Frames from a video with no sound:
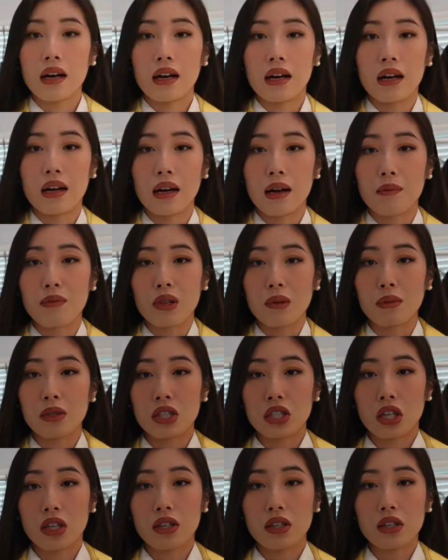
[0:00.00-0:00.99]
Um, the
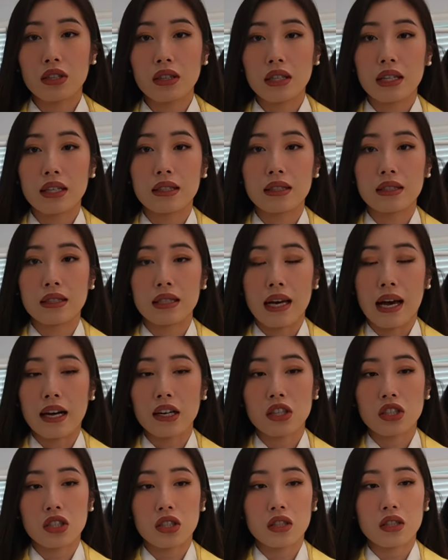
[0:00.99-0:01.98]
material is
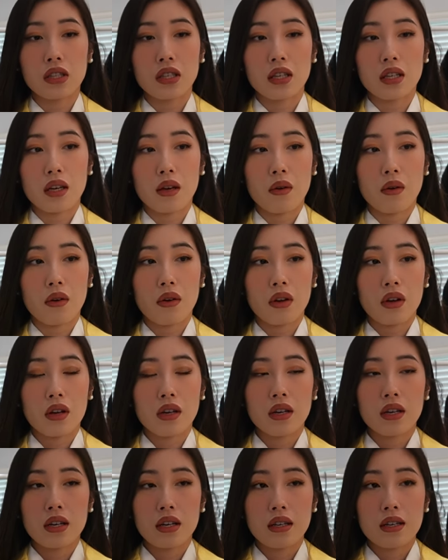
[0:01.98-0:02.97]
actually
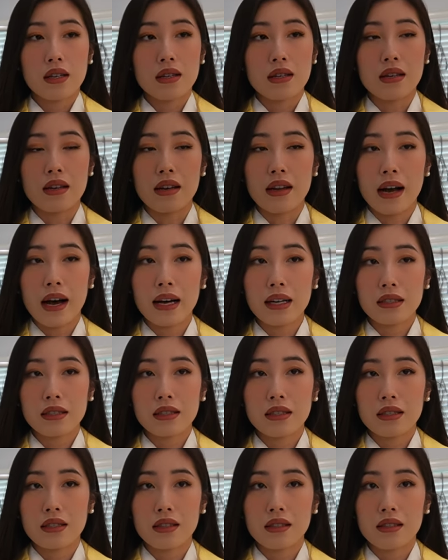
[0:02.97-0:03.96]

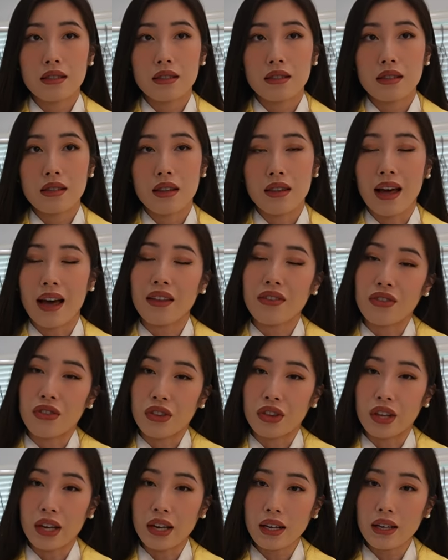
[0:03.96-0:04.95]
not
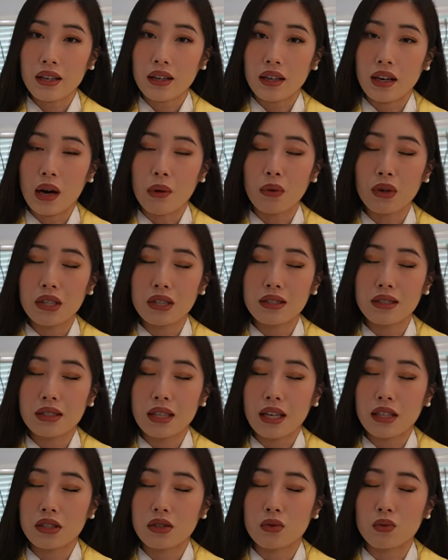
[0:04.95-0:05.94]
that thick. I wouldn't
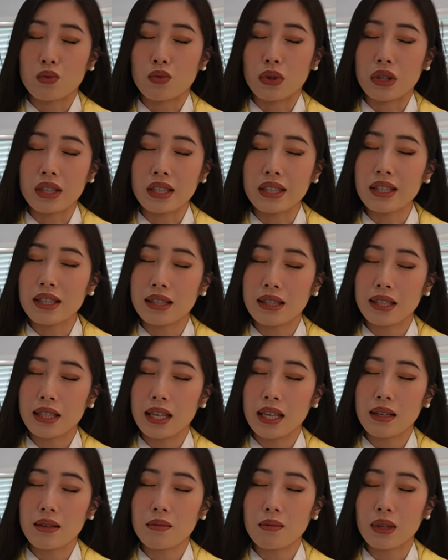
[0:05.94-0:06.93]
say it's really
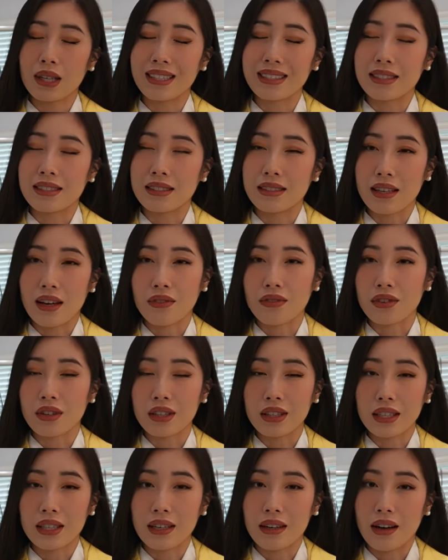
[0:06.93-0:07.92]
thin, but it's
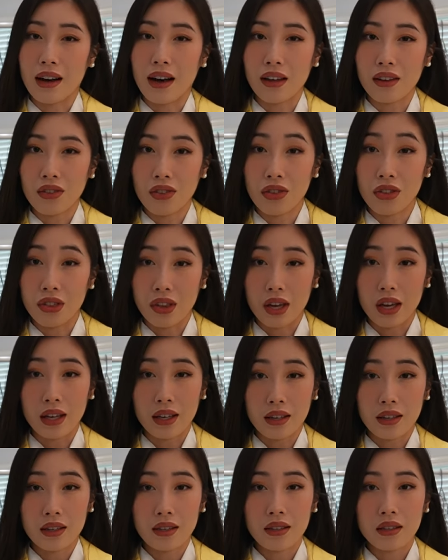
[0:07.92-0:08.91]
definitely not
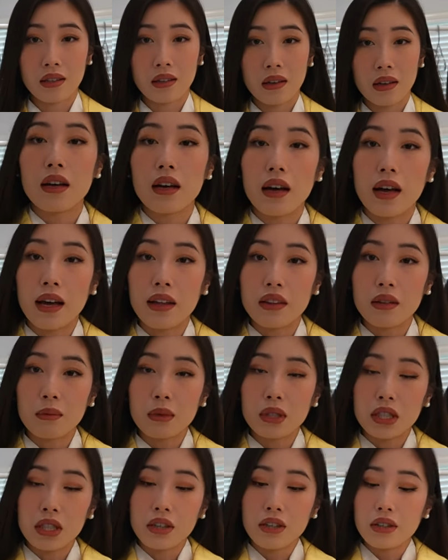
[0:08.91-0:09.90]
thick. And the
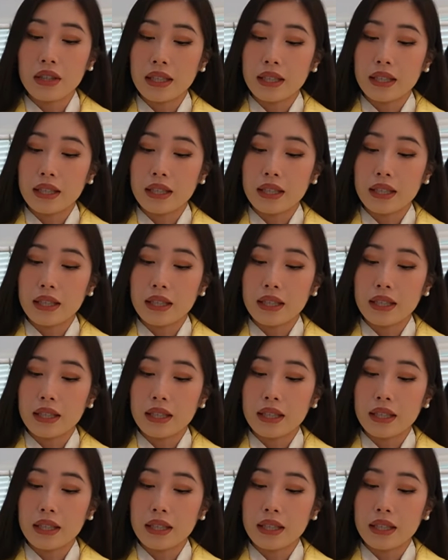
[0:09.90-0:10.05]
material